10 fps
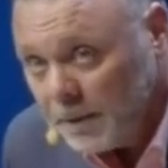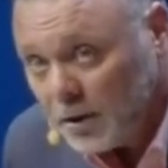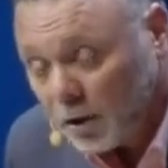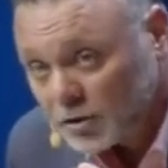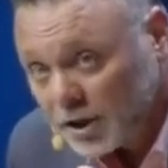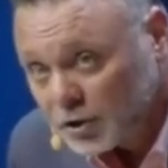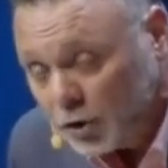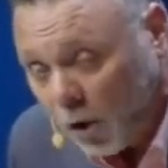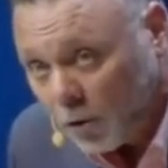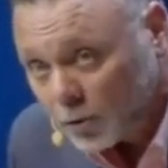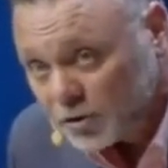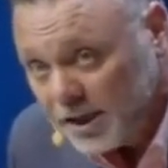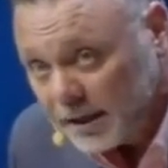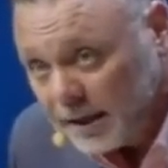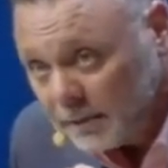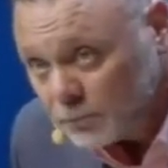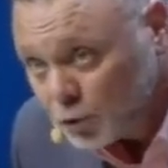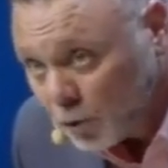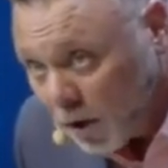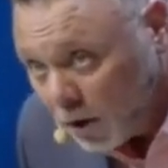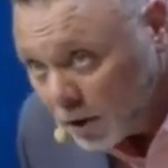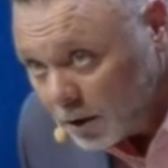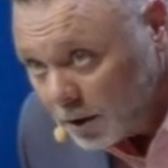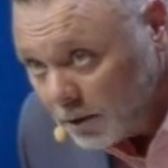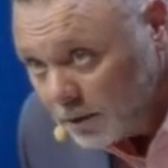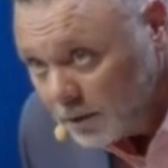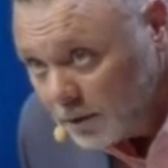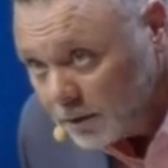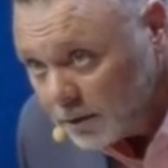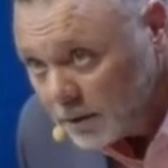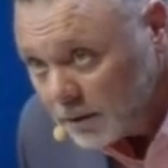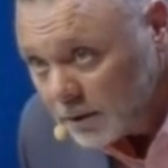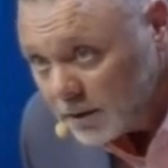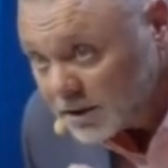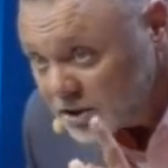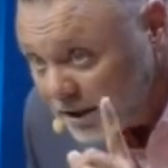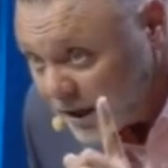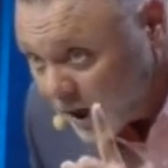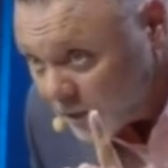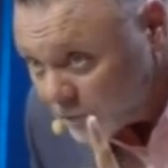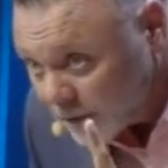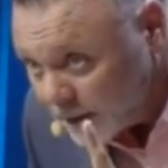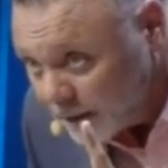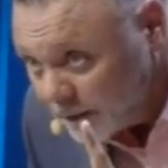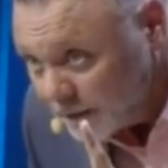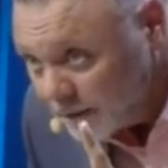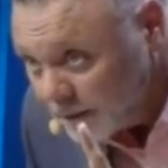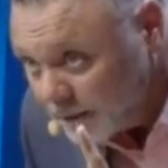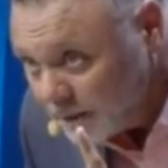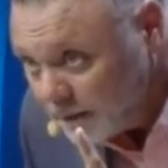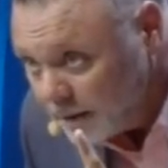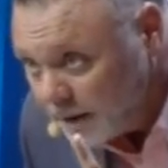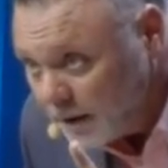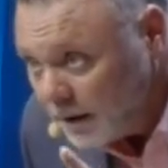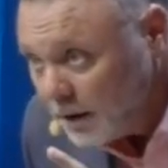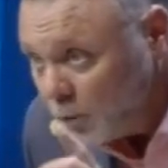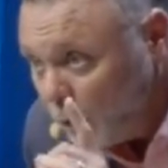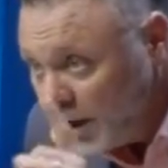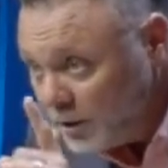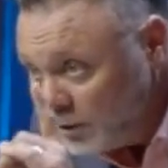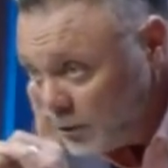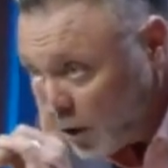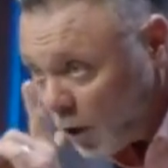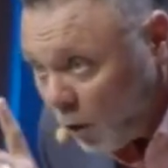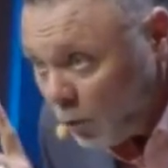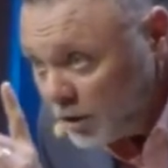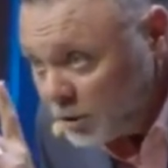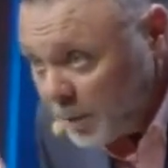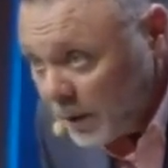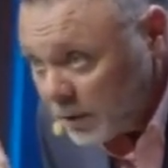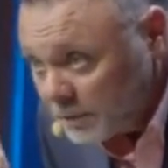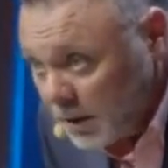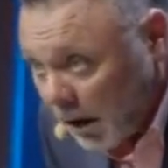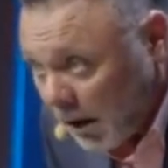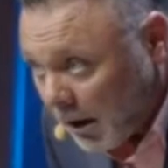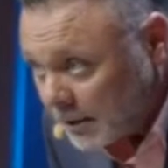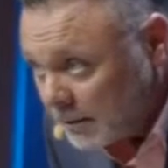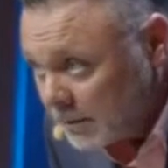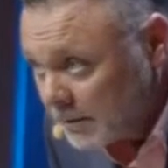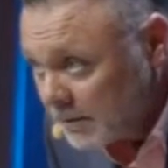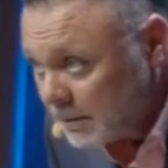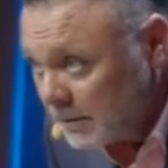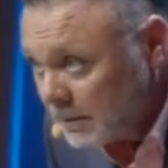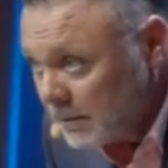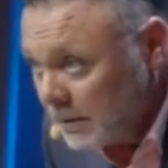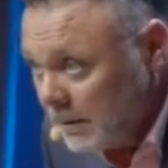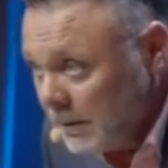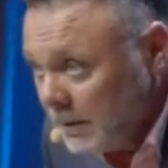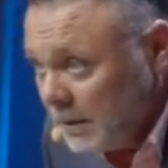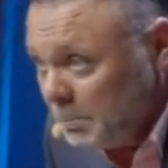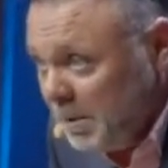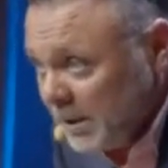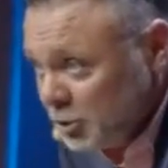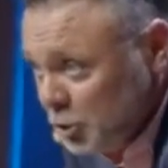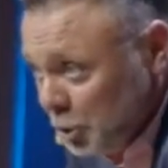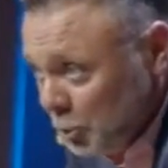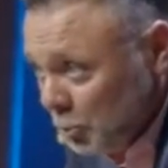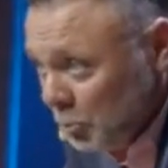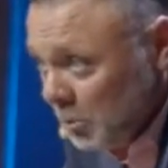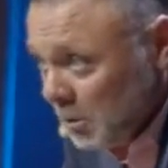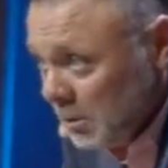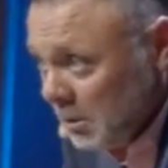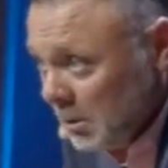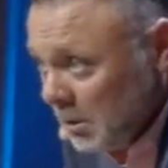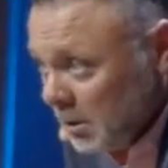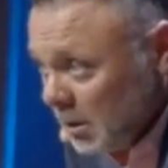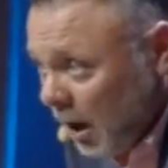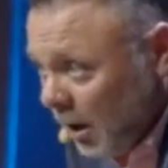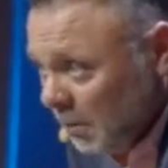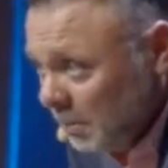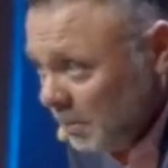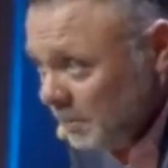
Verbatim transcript: because his daughters get him drunk. Listen carefully. When the Holy Spirit of God bids you come,